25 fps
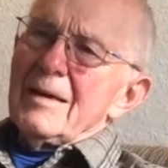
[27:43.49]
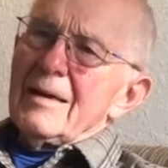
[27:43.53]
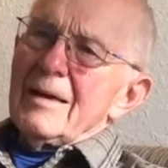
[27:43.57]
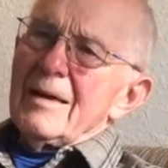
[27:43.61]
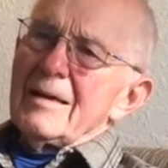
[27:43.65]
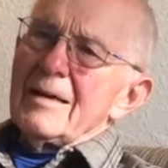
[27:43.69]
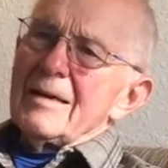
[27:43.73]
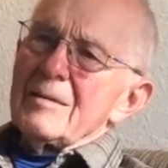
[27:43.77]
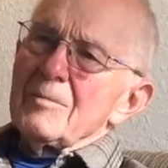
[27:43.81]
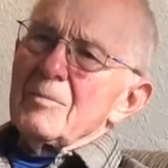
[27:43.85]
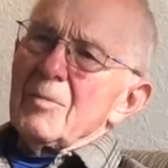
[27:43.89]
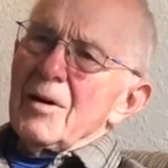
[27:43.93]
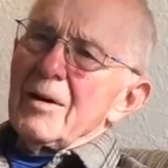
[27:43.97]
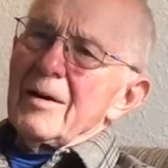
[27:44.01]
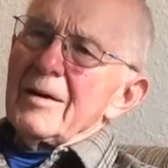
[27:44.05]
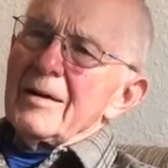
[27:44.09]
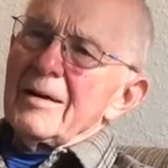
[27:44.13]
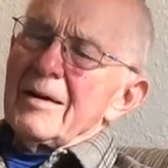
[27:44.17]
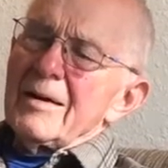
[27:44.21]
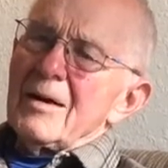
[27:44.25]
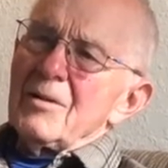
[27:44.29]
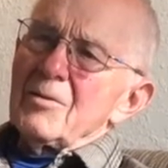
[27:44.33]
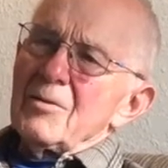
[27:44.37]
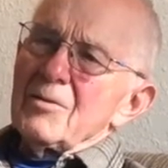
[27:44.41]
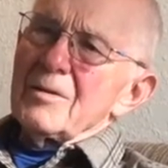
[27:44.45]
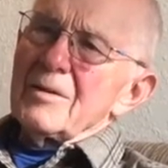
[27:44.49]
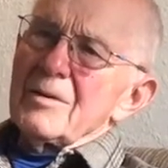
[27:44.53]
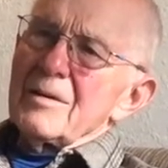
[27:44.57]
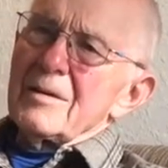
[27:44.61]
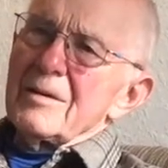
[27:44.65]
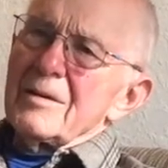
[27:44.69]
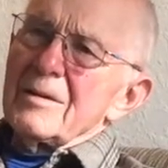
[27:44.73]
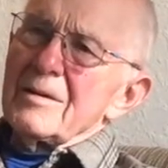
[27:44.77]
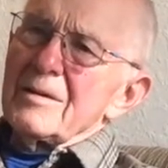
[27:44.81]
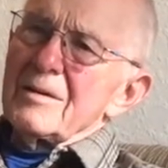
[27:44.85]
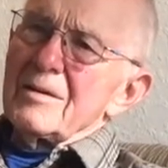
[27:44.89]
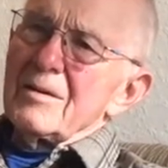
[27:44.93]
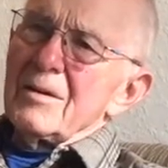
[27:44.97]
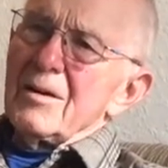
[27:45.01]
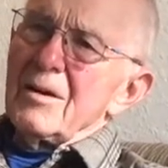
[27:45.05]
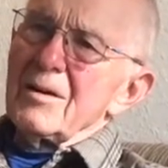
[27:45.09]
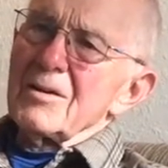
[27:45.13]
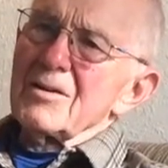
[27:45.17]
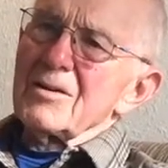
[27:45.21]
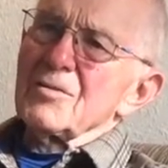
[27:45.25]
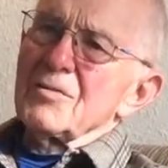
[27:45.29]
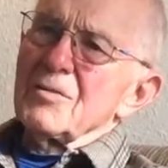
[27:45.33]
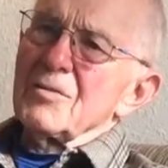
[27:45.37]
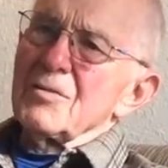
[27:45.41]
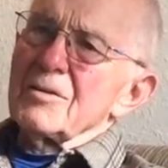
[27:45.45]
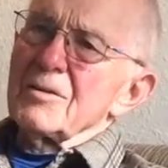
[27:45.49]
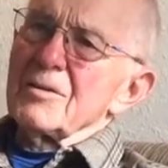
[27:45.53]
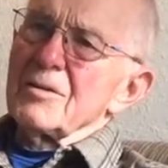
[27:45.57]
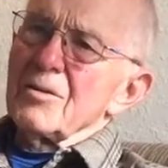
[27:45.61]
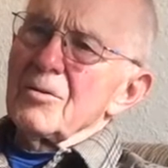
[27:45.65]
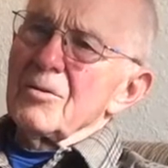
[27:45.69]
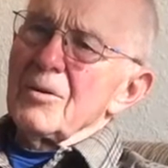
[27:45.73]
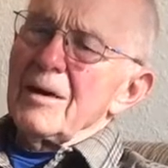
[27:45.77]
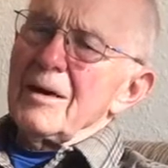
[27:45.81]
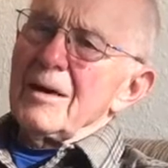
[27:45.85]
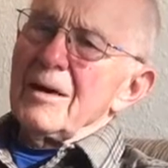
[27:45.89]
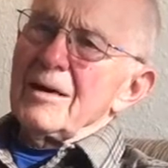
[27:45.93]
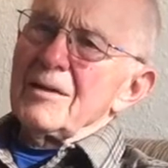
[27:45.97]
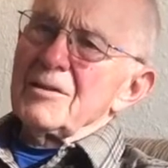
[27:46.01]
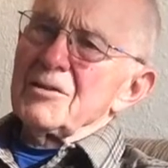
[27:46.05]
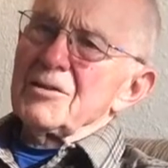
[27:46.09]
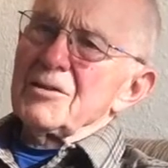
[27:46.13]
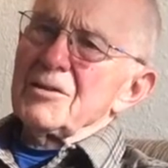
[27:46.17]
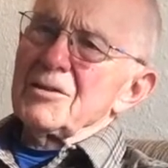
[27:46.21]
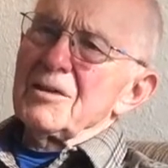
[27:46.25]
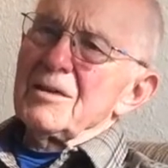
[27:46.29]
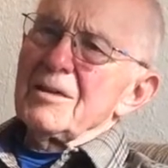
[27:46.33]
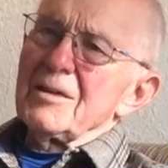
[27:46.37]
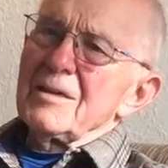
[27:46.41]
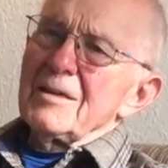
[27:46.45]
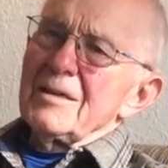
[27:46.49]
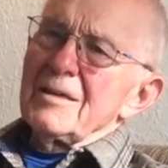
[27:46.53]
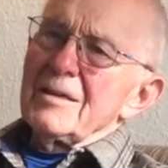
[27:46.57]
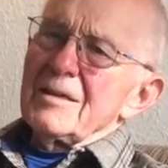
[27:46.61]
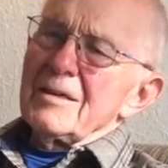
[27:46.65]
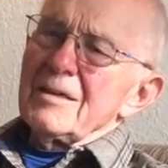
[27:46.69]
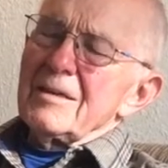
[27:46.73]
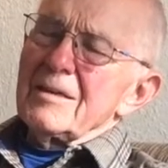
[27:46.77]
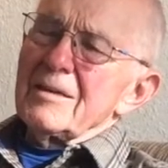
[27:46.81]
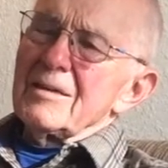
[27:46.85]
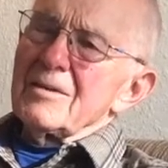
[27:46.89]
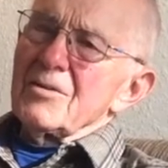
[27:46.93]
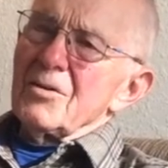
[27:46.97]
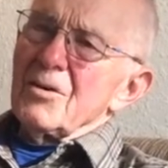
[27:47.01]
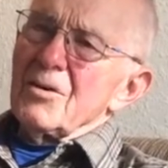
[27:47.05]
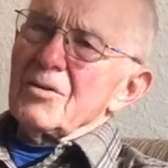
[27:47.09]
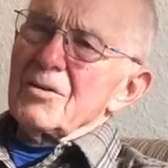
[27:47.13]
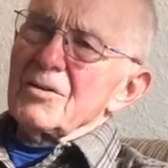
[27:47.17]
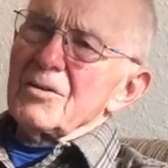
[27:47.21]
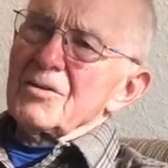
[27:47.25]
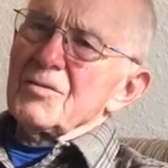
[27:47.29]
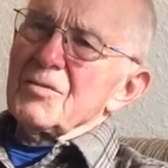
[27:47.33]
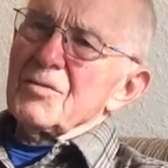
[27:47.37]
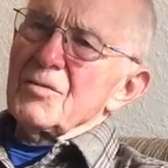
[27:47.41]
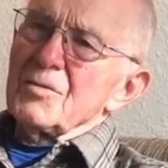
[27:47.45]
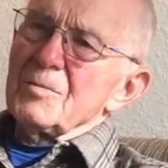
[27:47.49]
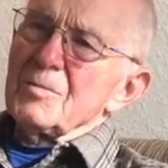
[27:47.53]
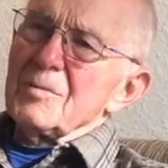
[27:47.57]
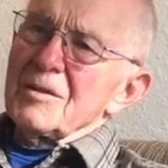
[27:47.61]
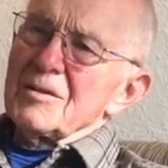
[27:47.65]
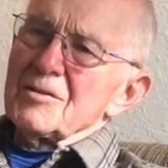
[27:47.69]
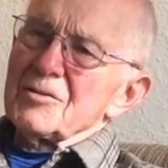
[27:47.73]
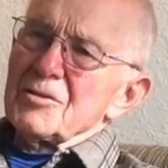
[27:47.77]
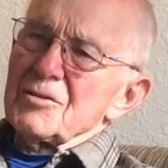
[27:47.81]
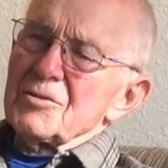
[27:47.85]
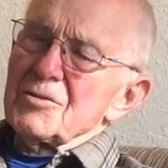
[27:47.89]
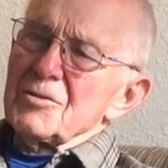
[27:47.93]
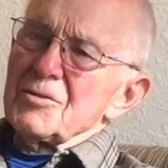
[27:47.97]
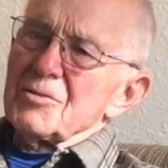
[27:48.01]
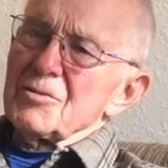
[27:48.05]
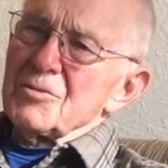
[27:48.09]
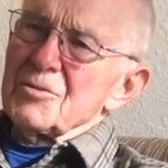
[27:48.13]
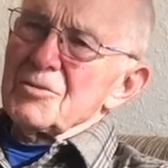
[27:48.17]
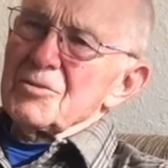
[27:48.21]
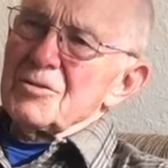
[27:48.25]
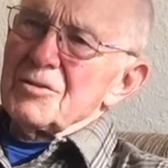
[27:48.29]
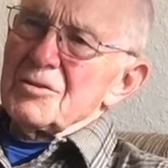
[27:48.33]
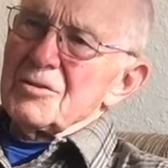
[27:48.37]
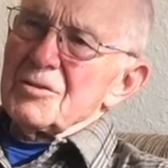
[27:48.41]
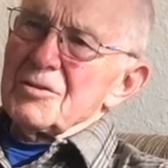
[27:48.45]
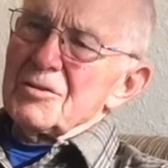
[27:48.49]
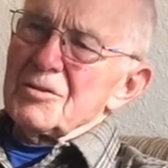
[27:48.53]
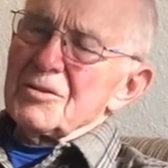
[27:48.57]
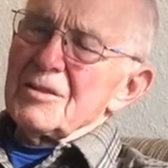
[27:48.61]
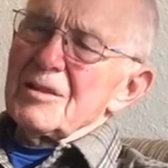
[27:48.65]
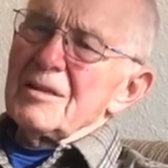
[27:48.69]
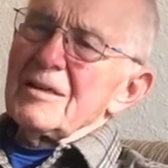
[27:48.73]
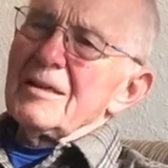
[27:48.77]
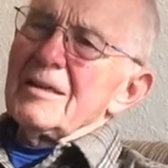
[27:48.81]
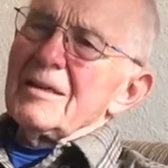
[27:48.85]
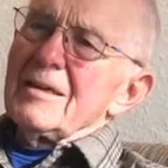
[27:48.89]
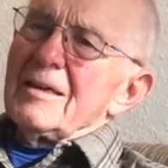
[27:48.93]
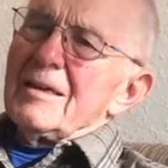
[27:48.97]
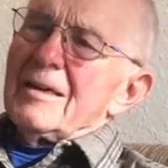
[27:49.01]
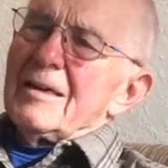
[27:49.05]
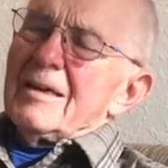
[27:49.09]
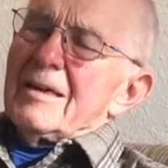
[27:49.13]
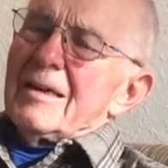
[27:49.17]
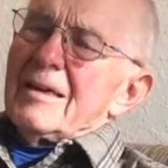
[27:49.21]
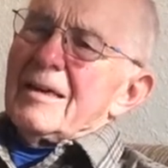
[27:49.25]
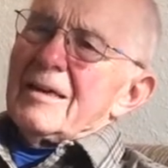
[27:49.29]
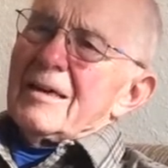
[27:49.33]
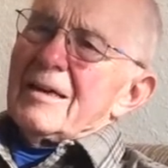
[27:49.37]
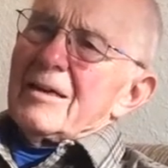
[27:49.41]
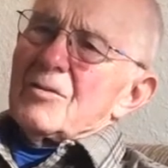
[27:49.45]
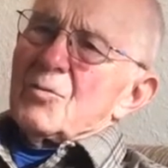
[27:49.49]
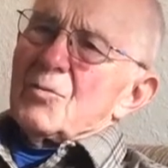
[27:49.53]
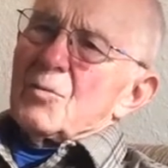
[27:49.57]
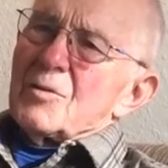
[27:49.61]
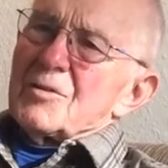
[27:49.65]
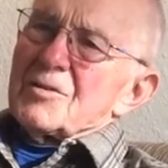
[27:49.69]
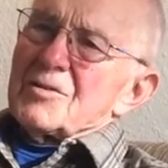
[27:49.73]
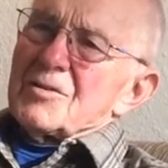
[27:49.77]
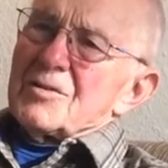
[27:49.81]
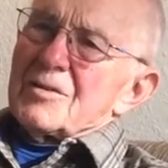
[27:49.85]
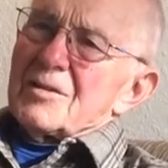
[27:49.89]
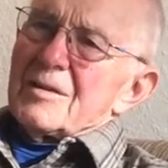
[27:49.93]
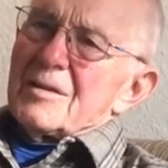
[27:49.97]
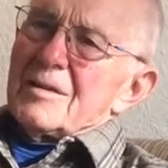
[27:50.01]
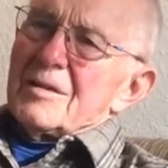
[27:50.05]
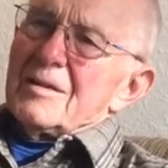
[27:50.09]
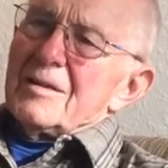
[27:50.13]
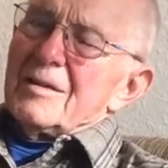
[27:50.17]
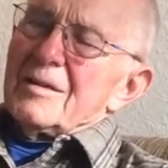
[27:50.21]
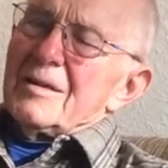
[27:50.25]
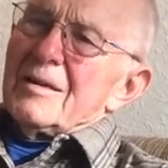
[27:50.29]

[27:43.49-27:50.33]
and he bought it out in the Oxford garage in Oxford, Massachusetts, and it was a